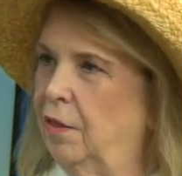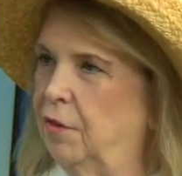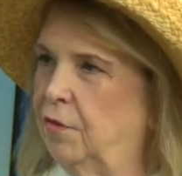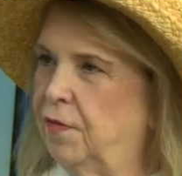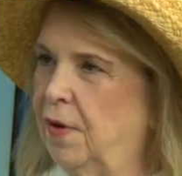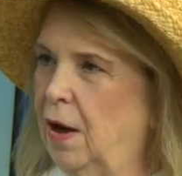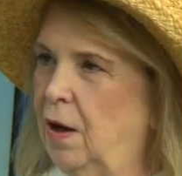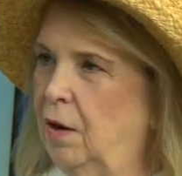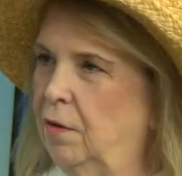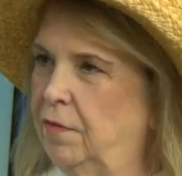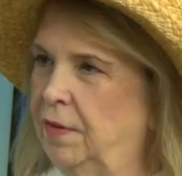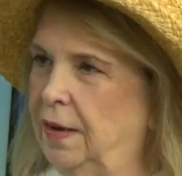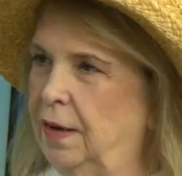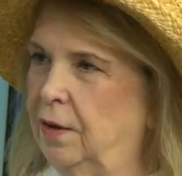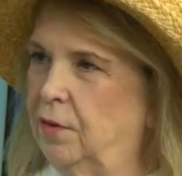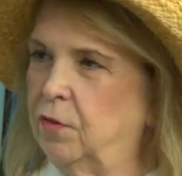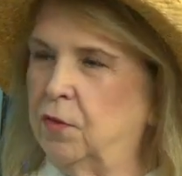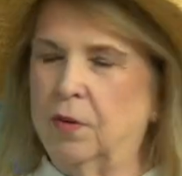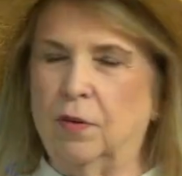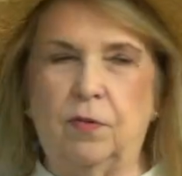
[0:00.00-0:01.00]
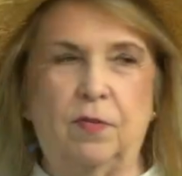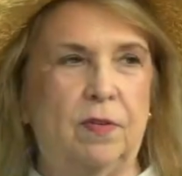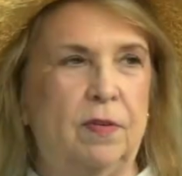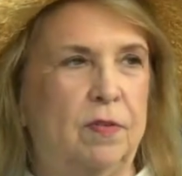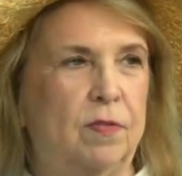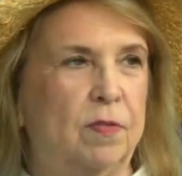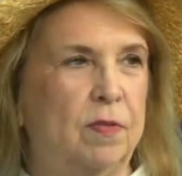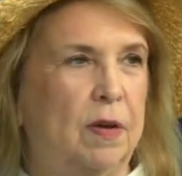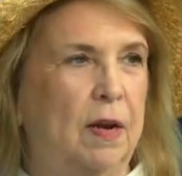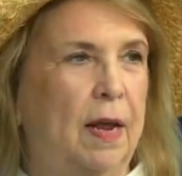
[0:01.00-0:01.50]
of the fall events because
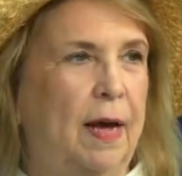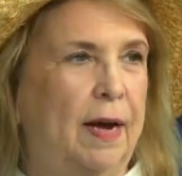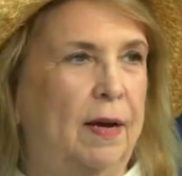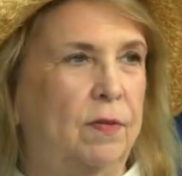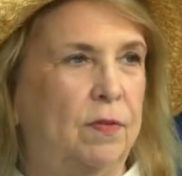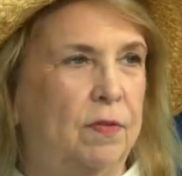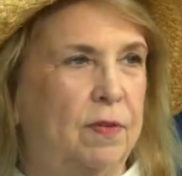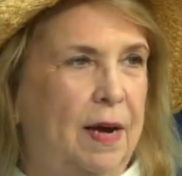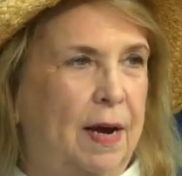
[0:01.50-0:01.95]
it's the last